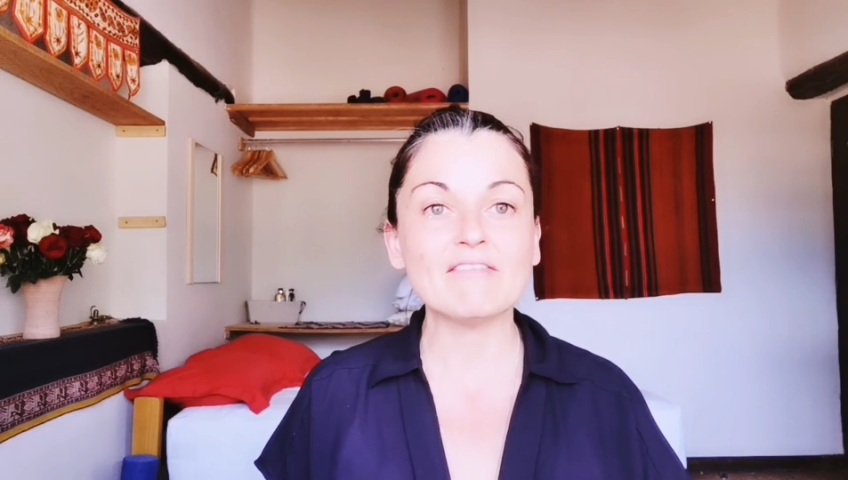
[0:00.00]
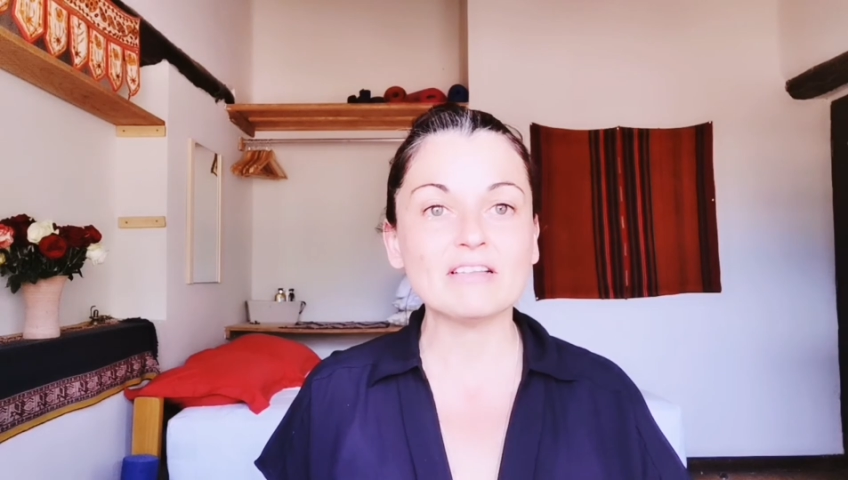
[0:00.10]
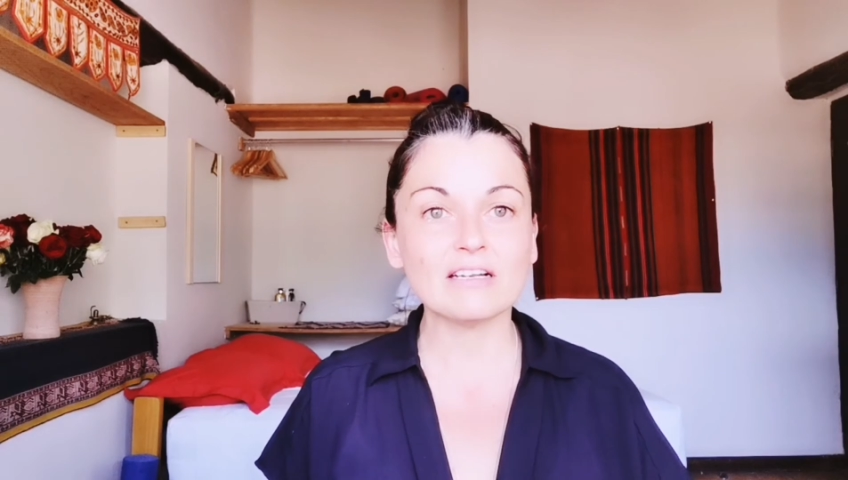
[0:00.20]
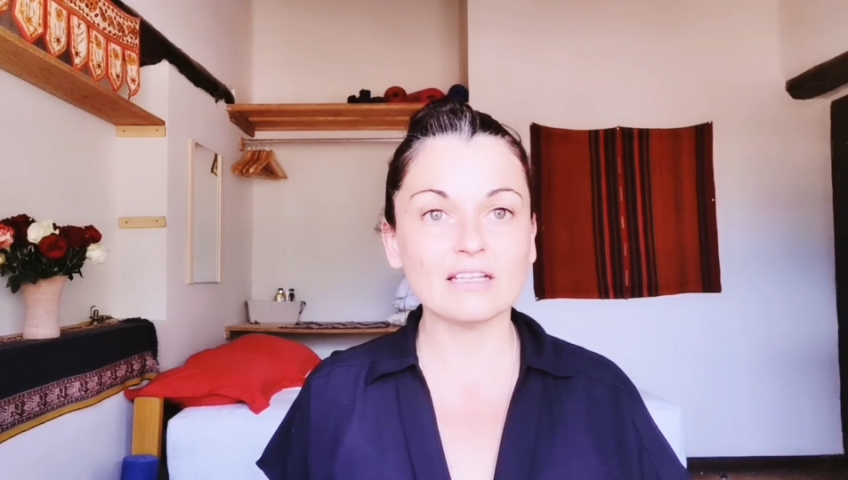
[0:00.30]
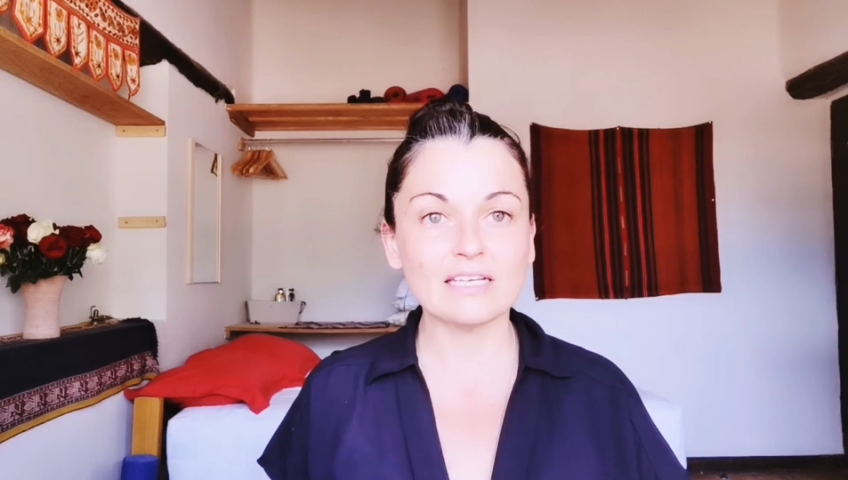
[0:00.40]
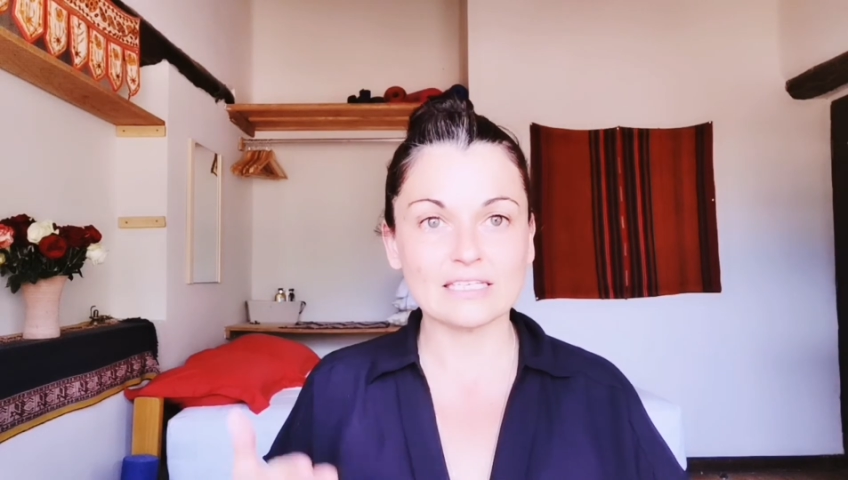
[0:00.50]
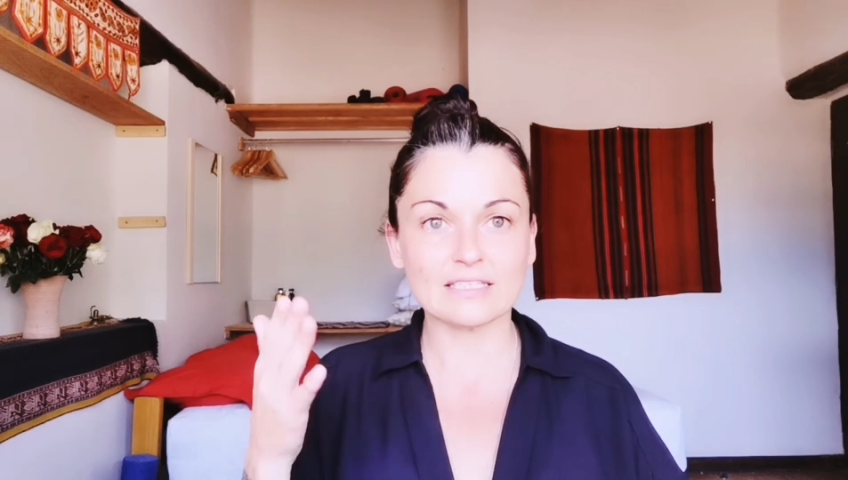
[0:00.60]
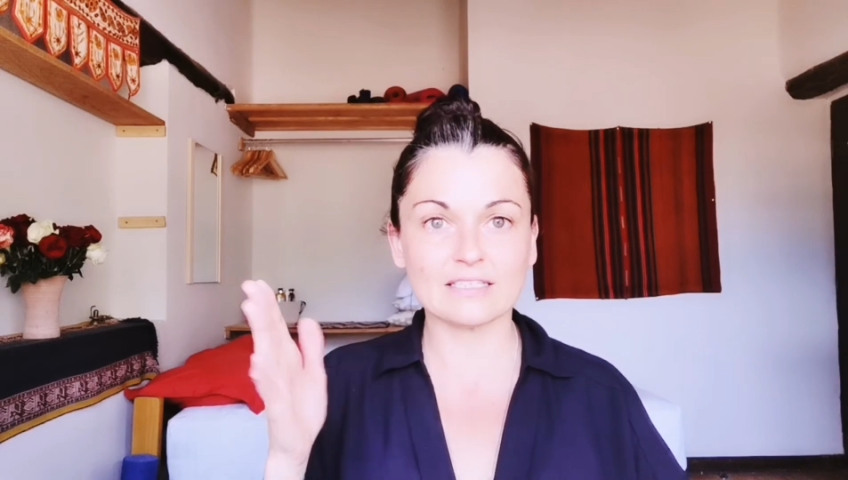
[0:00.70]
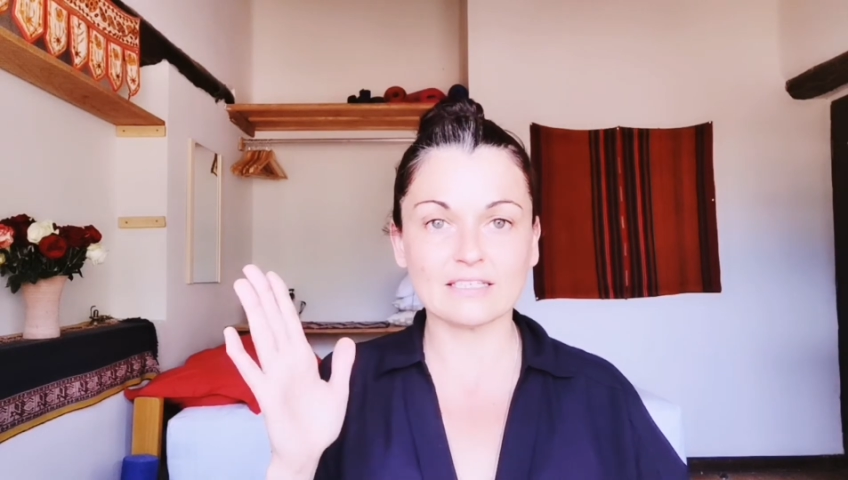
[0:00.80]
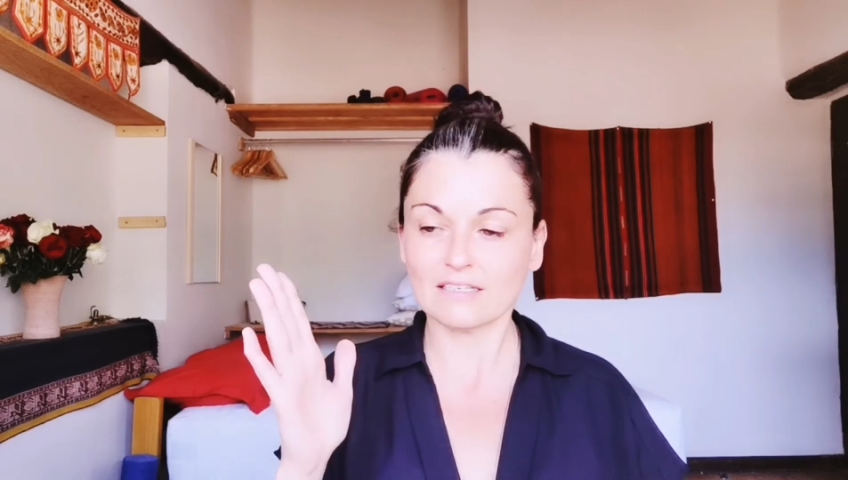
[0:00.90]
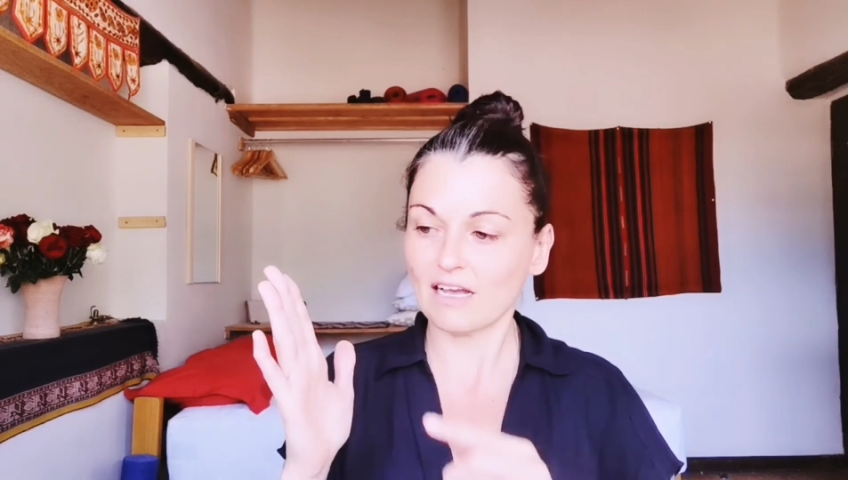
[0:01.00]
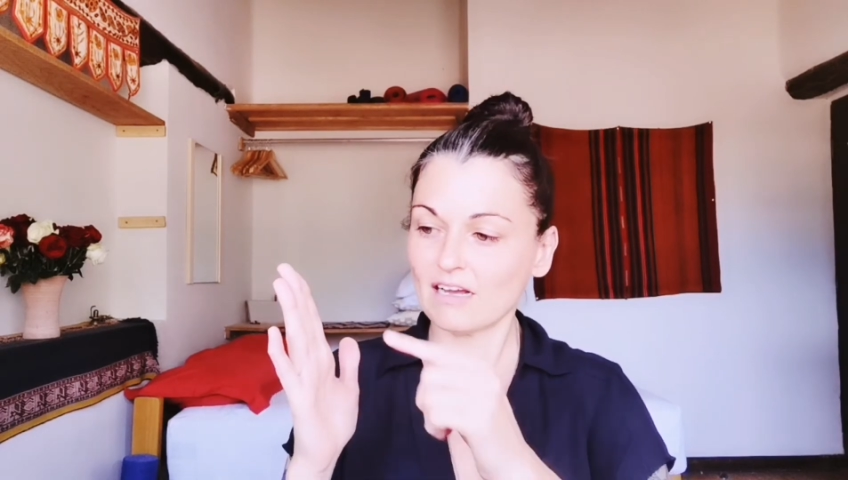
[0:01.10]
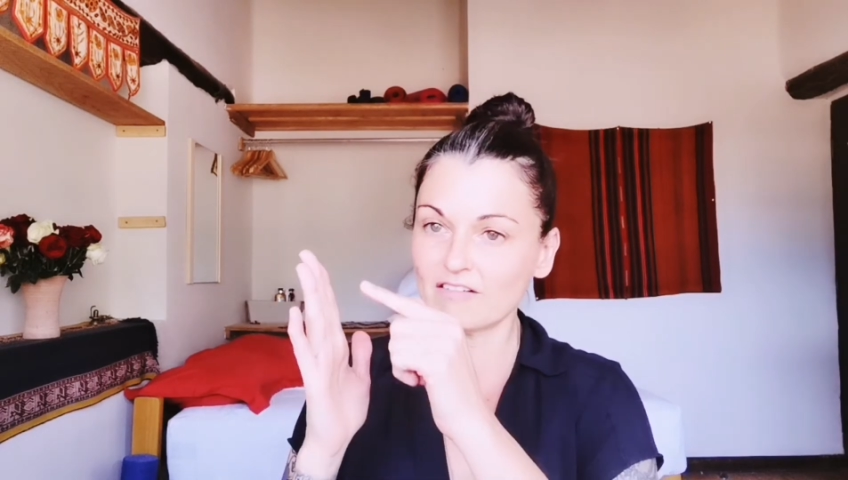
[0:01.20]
have a little list